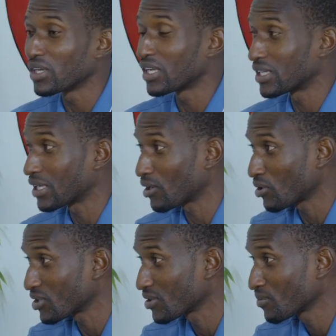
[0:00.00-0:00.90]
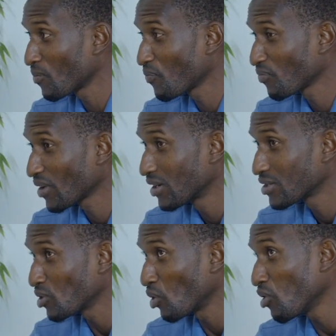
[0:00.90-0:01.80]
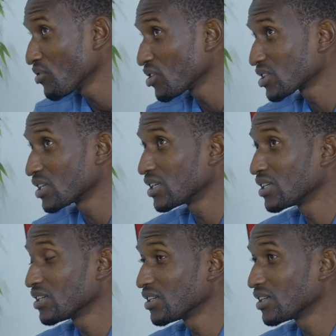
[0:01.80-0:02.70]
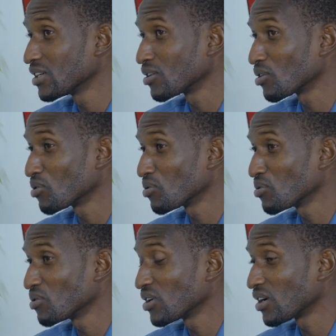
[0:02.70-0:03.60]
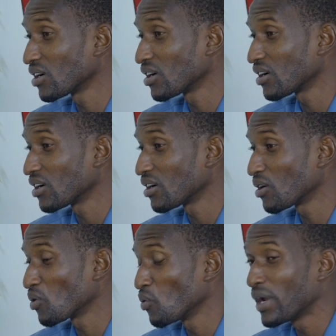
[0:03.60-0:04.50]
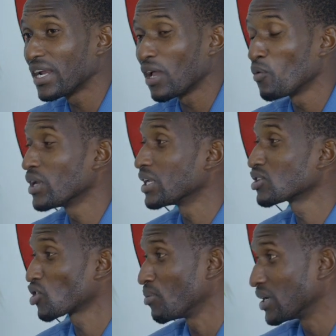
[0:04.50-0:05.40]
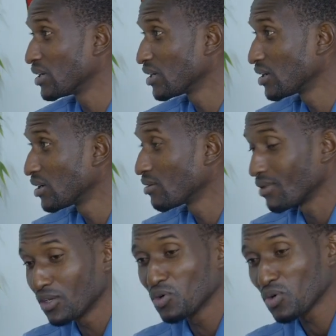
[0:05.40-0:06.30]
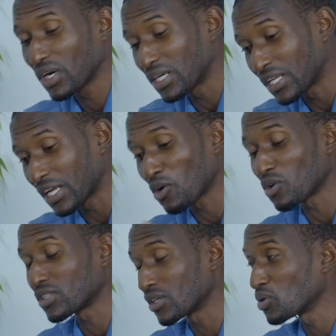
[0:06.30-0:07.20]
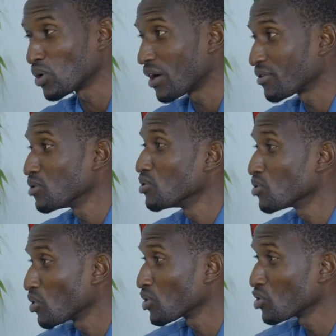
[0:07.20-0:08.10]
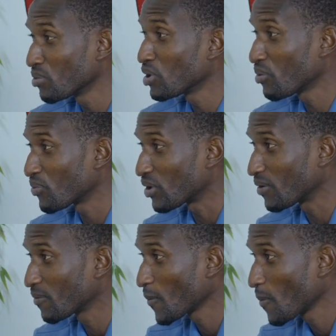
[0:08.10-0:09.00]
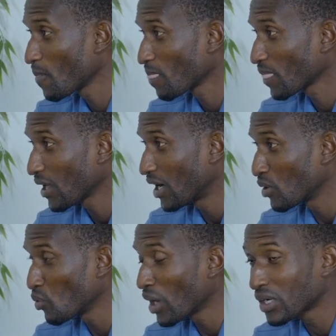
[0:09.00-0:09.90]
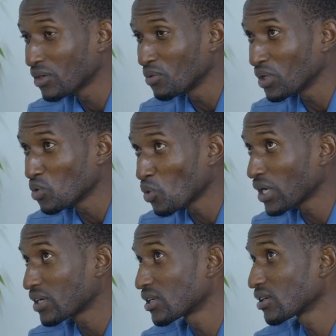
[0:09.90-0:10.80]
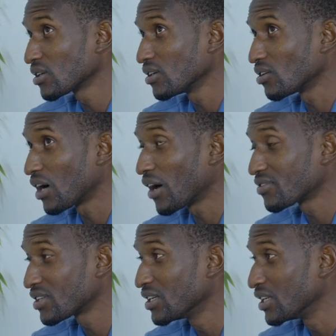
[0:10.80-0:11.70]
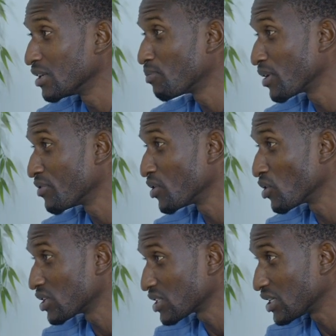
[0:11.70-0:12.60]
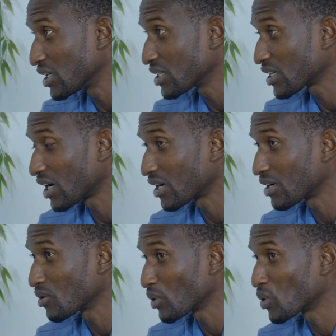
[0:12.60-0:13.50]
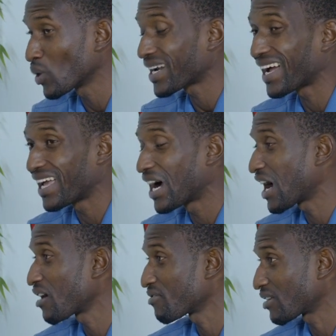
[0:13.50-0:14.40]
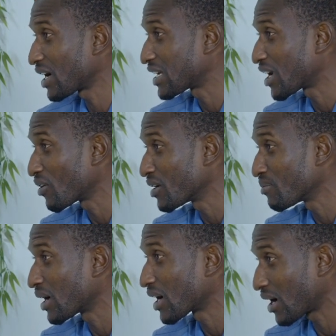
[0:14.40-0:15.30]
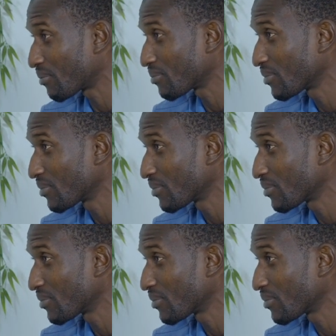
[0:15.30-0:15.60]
at the records. So obviously, when a win is coming, when you look at the records that you have, you'll be hopeful. And with what I've seen in the previous years, and with what I have right now in my camp,